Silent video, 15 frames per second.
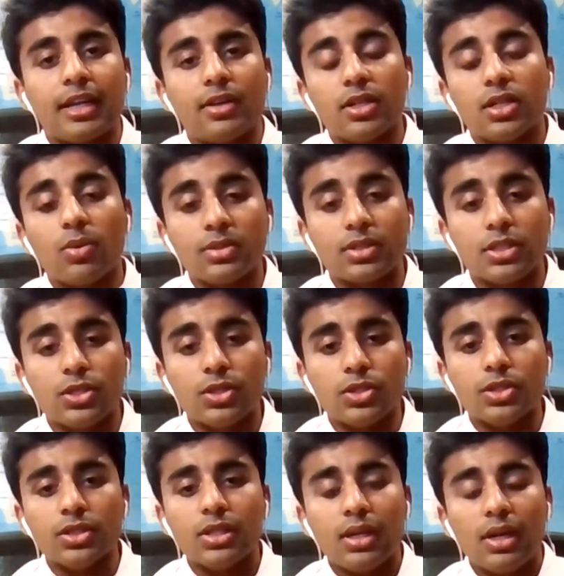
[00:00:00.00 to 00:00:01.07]
and I don't know what to
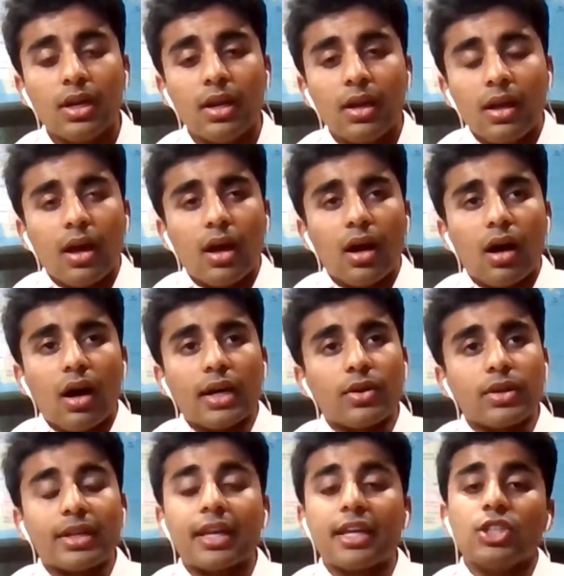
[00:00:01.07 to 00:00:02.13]
do. I
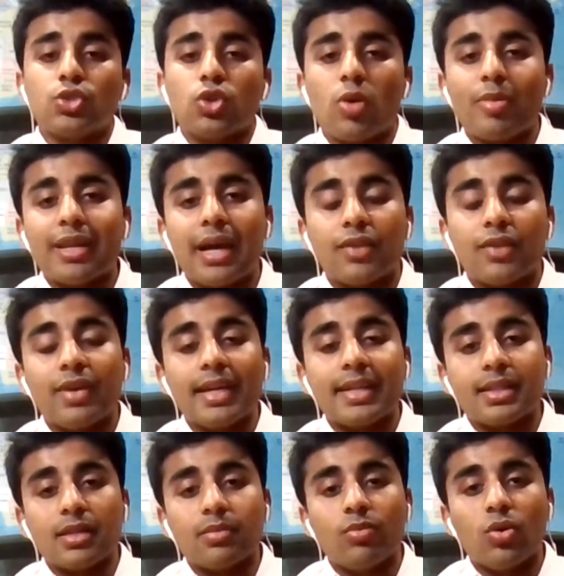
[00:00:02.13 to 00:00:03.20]
don't get enjoyment out of
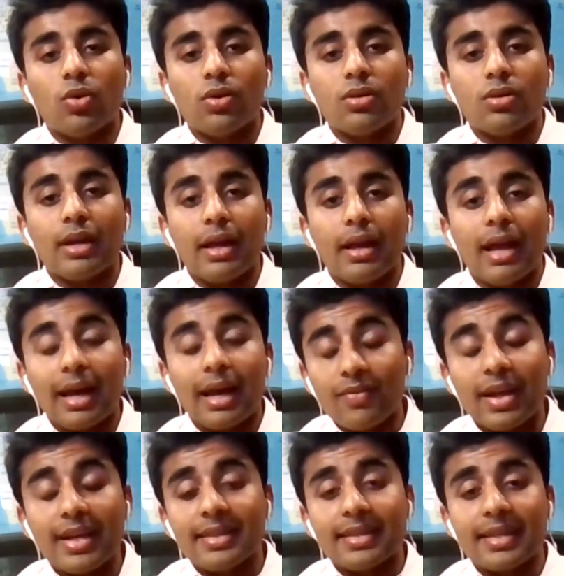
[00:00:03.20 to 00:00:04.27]
anything
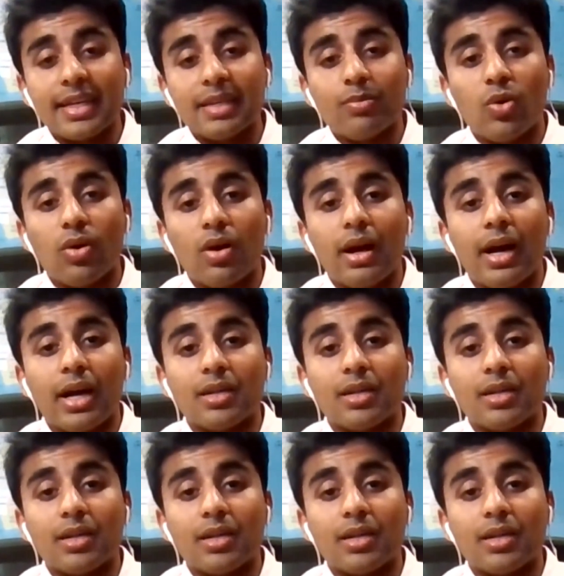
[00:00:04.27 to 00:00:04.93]
anymore.